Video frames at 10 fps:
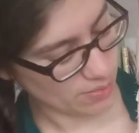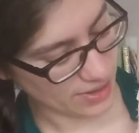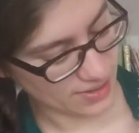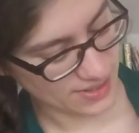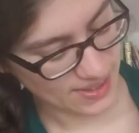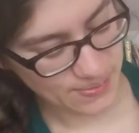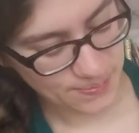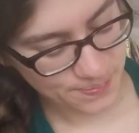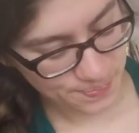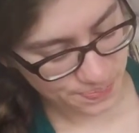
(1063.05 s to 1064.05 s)
But
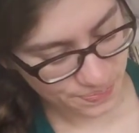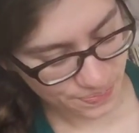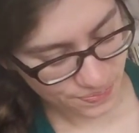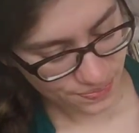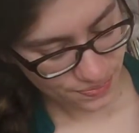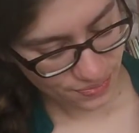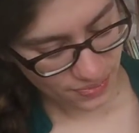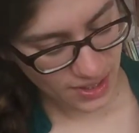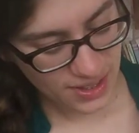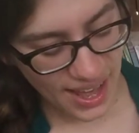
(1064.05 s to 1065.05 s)

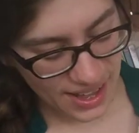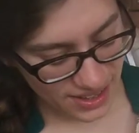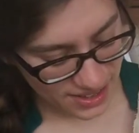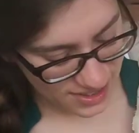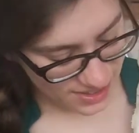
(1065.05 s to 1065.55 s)
yeah.